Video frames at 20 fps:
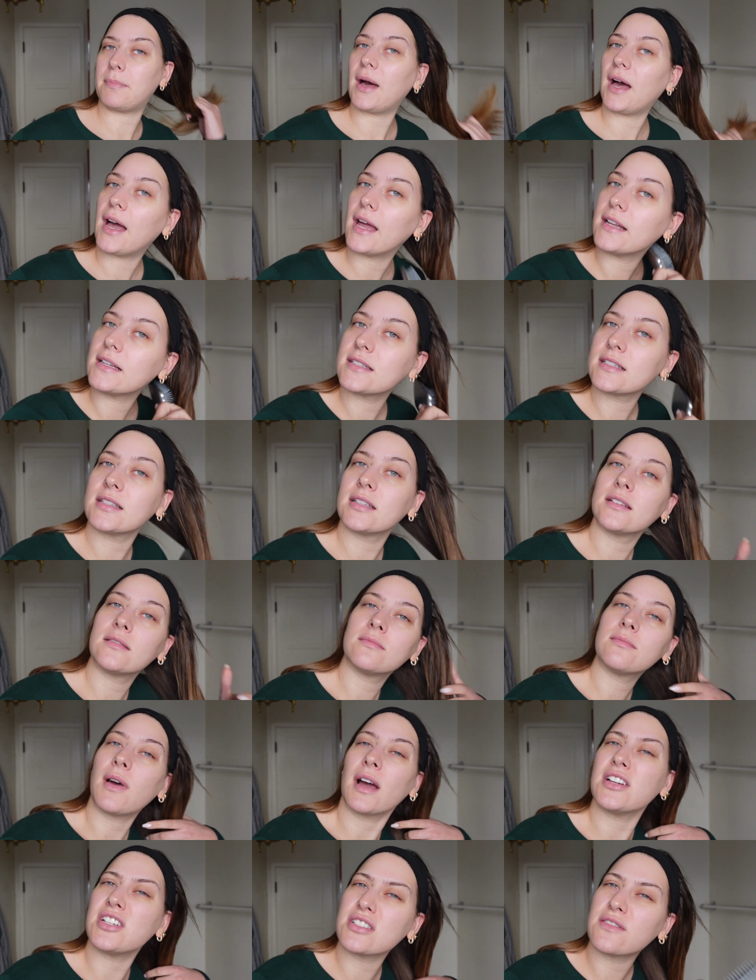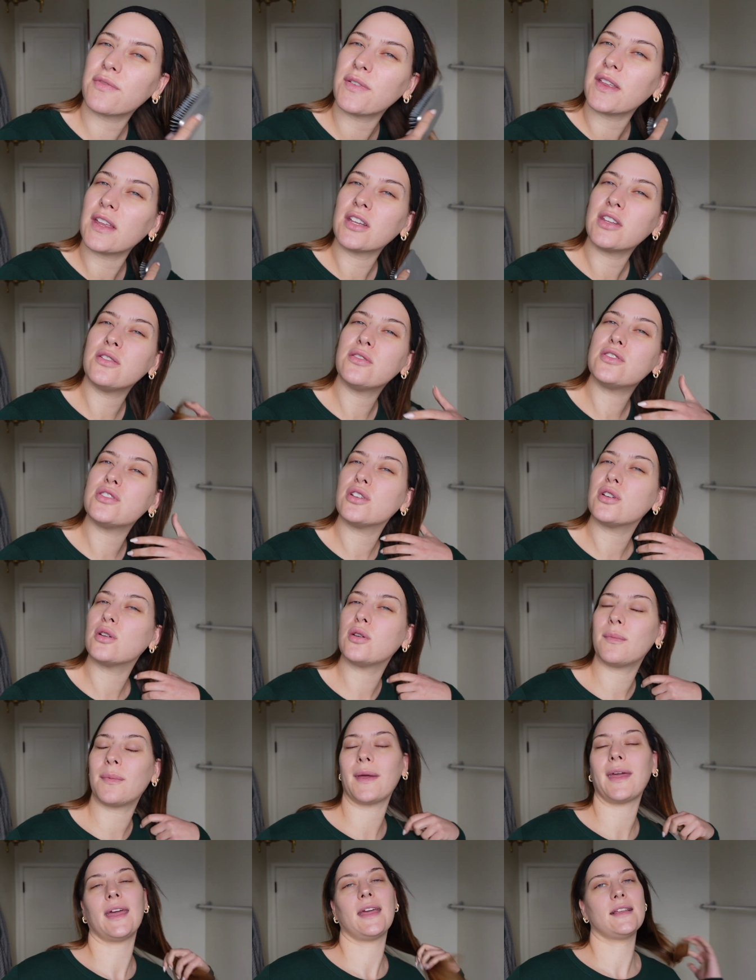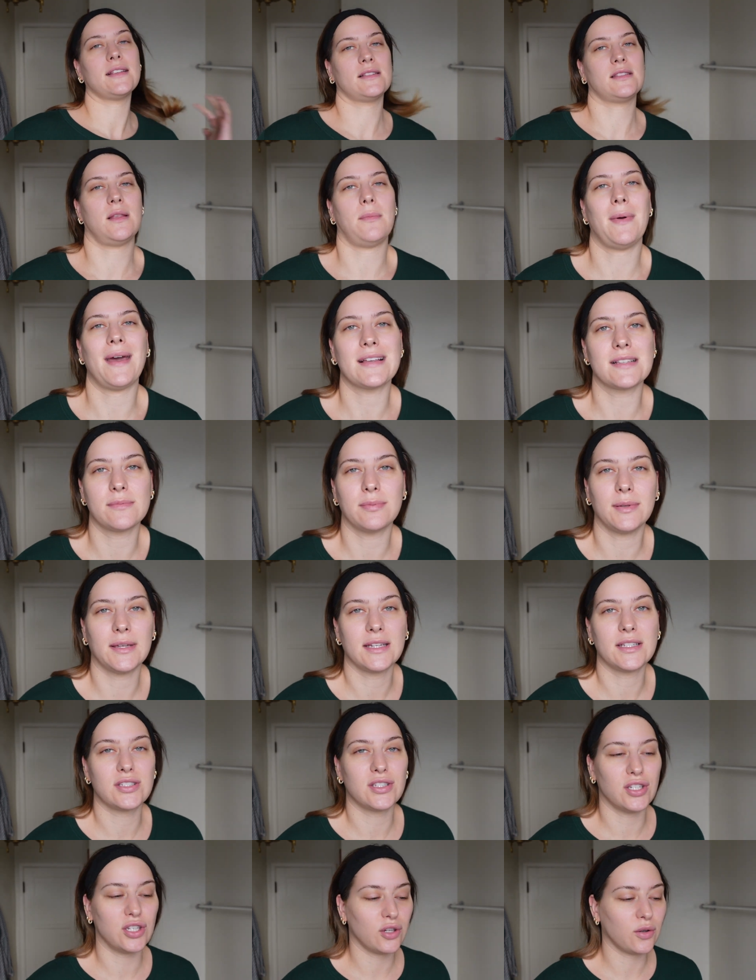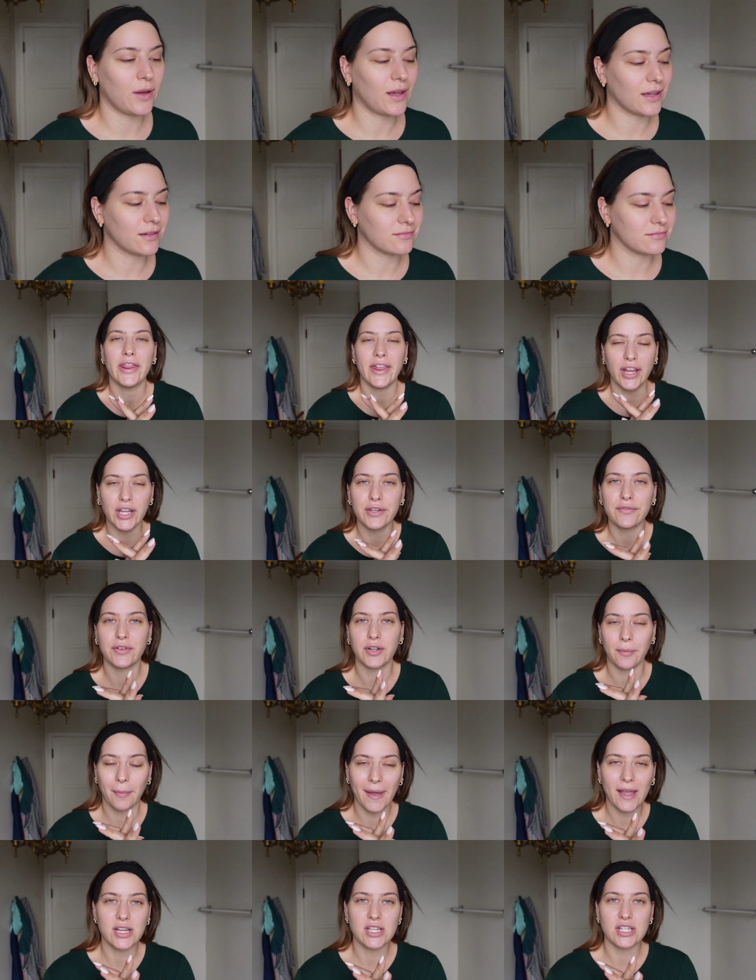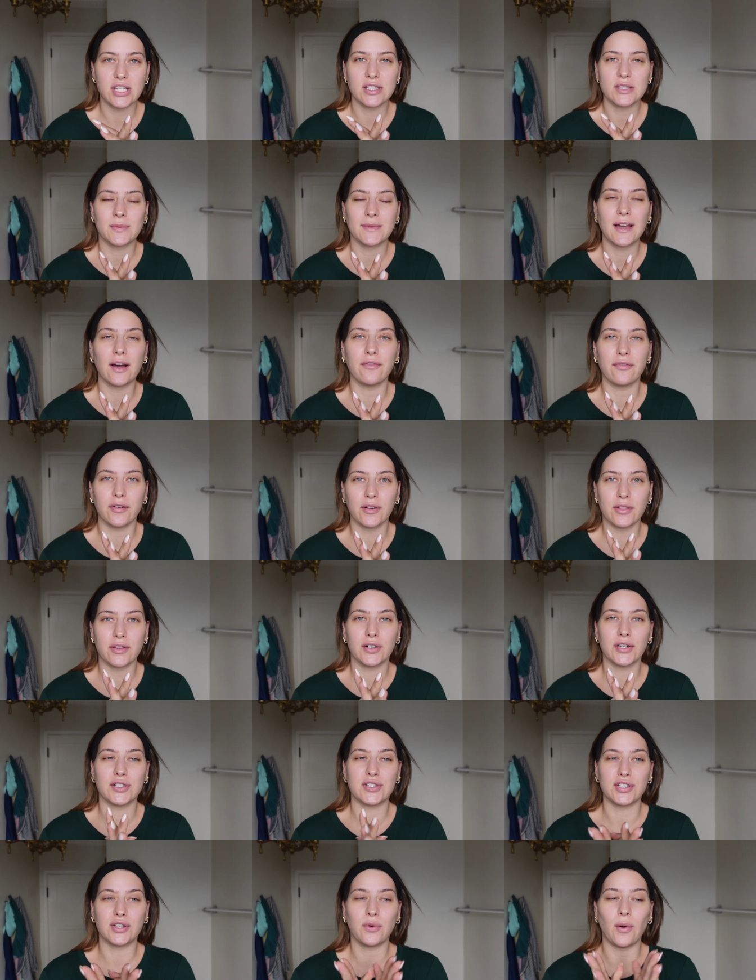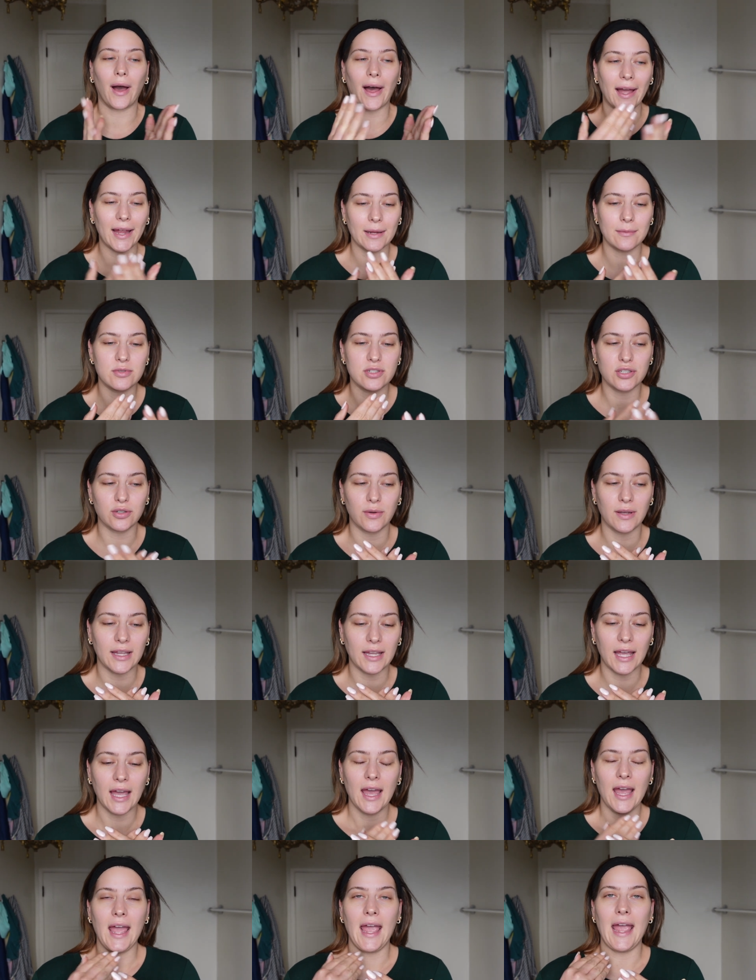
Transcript: but I just feel like YouTube is the best place to do it. Thank you for your patience. Without further ado, I am doing